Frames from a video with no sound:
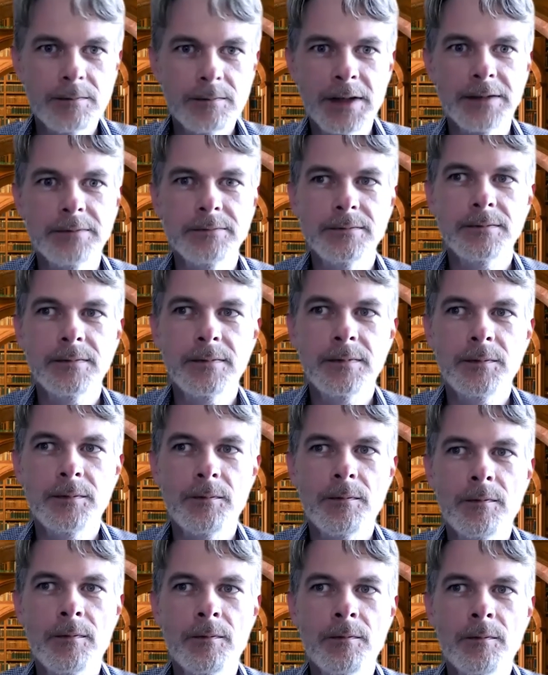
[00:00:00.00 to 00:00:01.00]
Like,
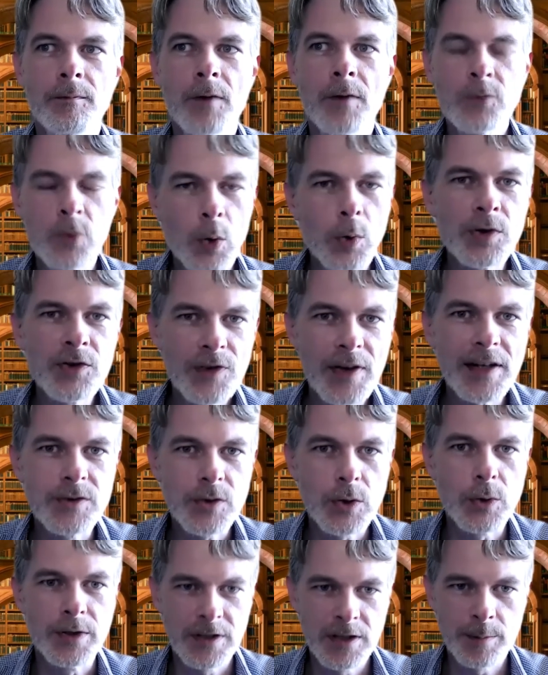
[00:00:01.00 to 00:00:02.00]
of course
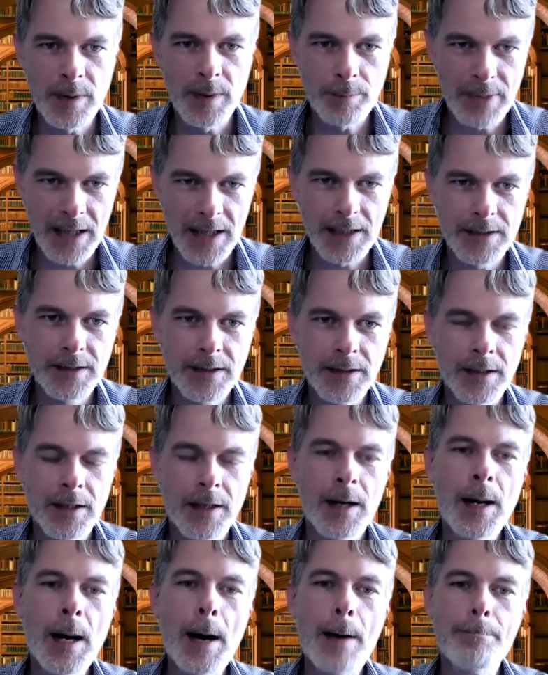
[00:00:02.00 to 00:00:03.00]
that's going to be bad,
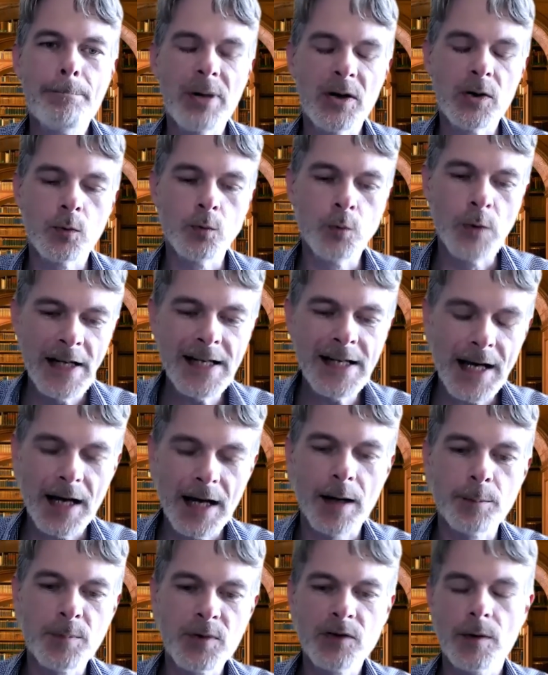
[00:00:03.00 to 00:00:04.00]
but
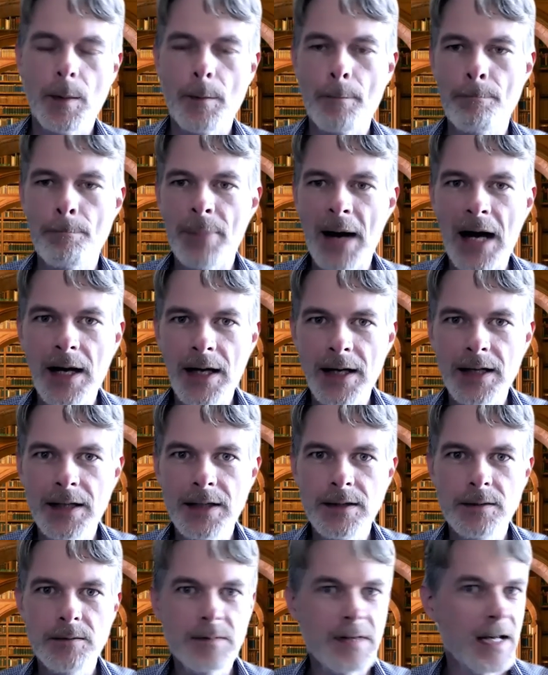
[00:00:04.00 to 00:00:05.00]
recaps by